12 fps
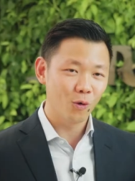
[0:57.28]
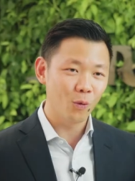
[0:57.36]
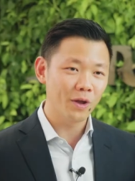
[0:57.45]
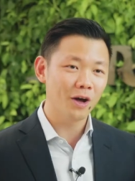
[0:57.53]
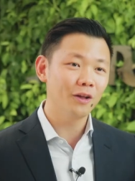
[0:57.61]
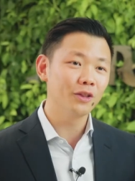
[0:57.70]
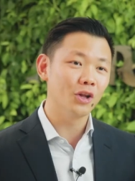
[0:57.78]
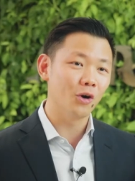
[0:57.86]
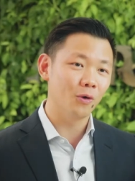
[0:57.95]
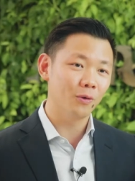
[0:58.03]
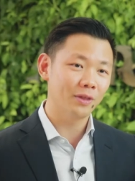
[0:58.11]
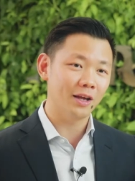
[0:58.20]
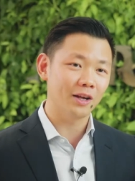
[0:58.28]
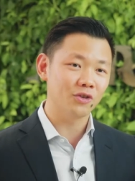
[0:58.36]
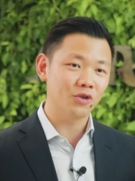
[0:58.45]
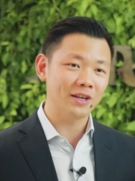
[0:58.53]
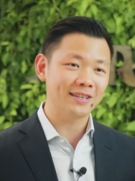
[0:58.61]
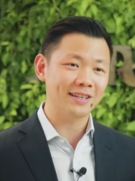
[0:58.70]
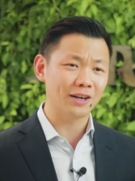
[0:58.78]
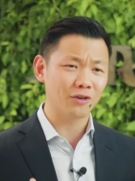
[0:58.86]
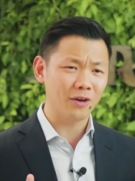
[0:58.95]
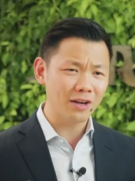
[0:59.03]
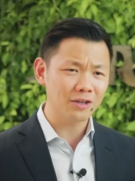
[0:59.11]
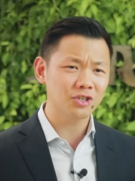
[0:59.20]
we all know that addressing the
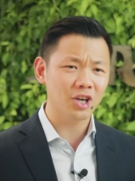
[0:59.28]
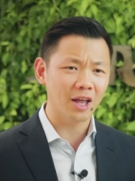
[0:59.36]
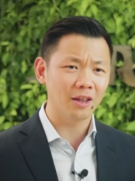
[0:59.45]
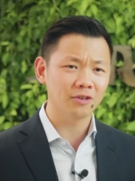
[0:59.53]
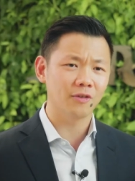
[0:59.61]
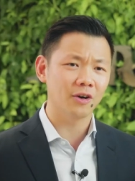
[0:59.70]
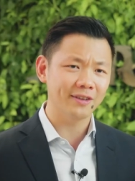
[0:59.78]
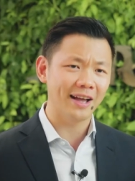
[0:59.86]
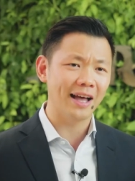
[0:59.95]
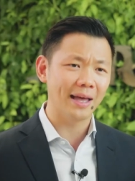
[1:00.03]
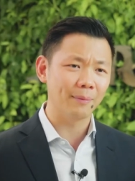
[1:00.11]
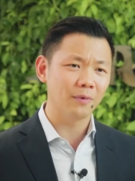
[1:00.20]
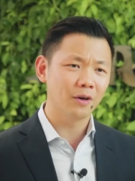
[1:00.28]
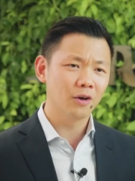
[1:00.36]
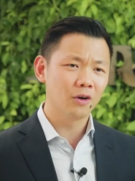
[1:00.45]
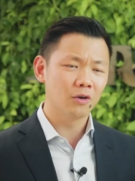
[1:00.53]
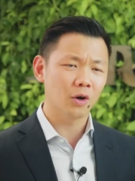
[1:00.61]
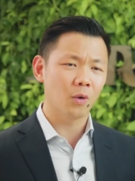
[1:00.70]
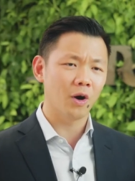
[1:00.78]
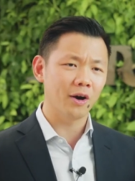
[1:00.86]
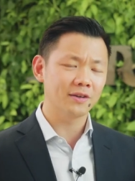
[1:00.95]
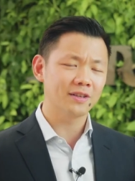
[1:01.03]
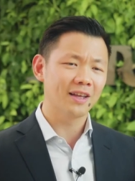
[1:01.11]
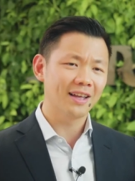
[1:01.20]
greatest challenge of our time
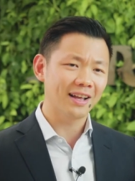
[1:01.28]
requires